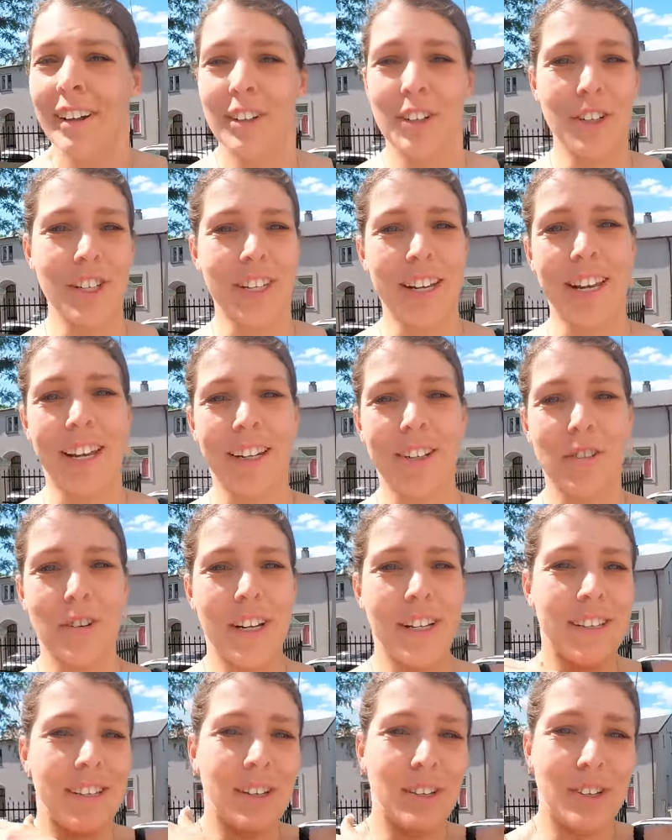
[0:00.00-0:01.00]
just like a
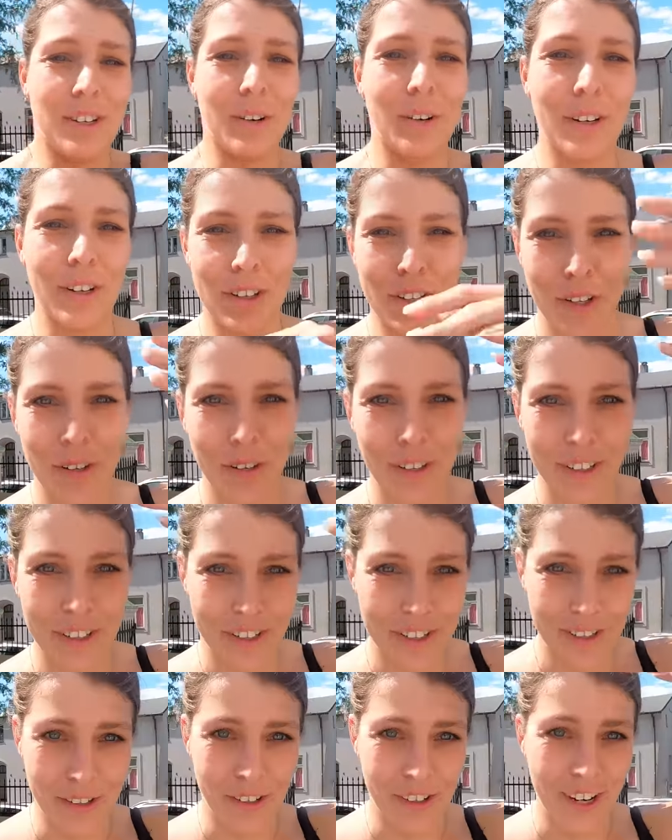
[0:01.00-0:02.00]
dress you show your
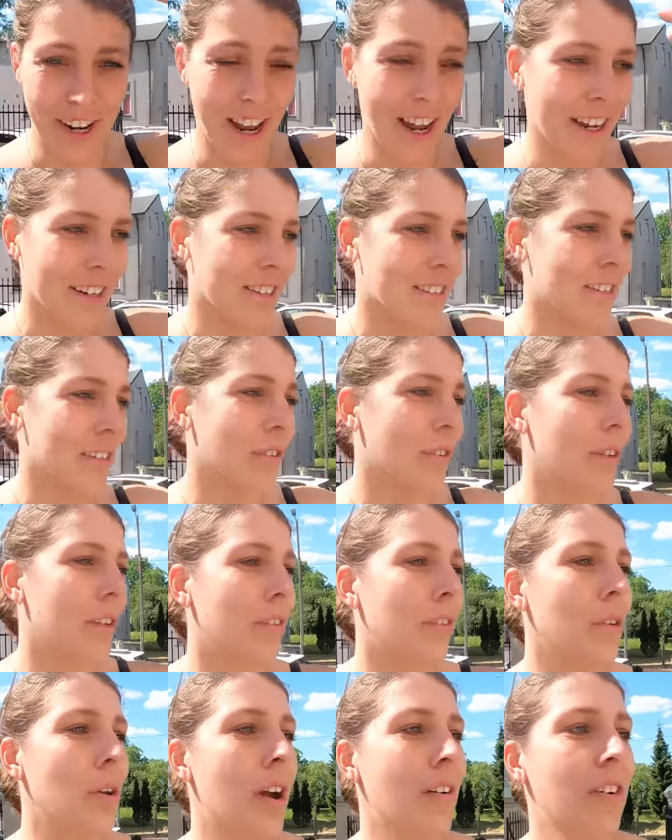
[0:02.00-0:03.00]
shoulders or a hat so
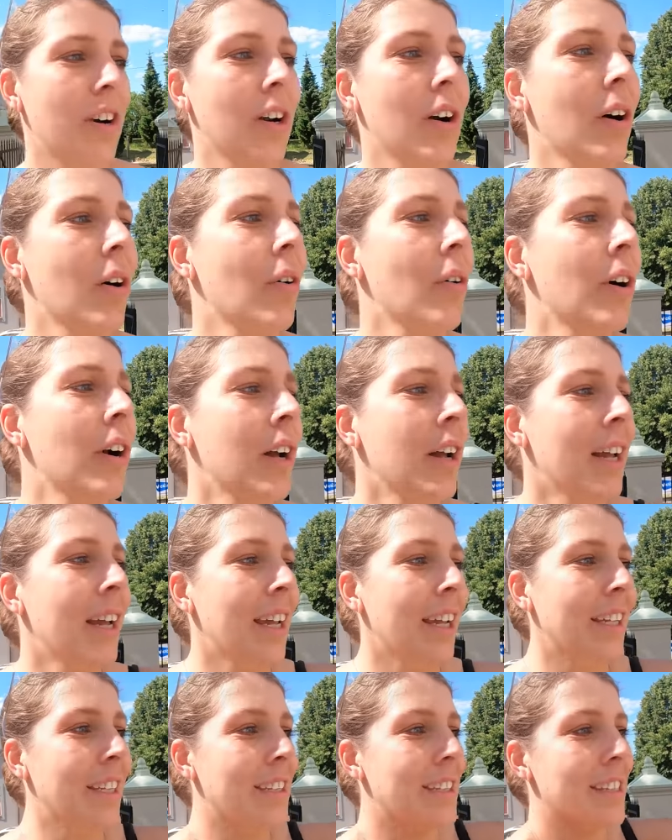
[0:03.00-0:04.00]
if you ever go
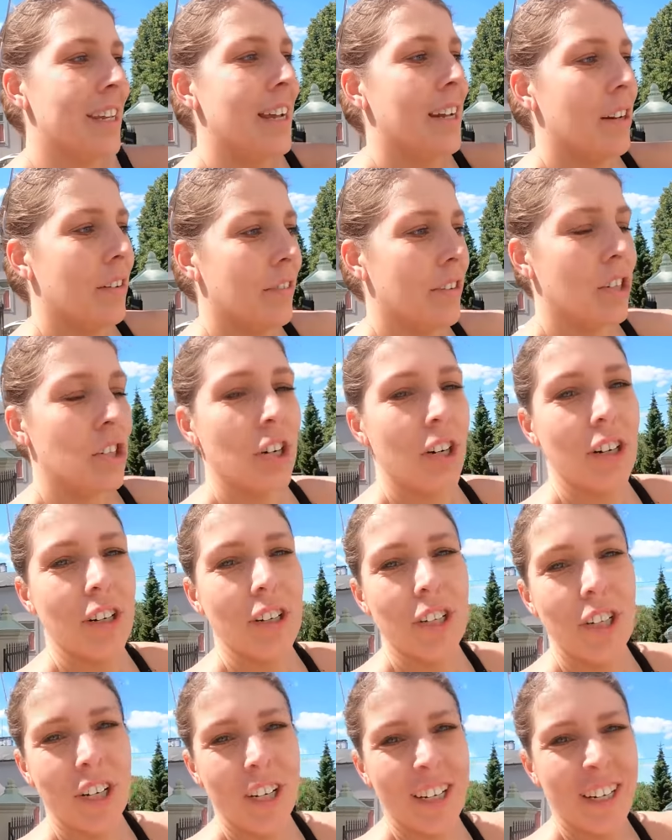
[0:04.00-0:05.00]
inside of a
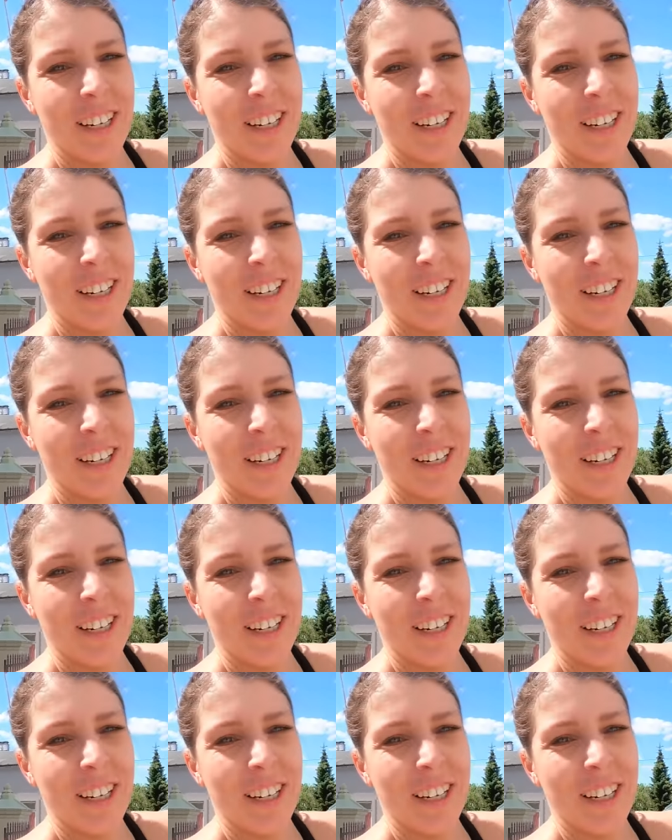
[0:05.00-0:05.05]
church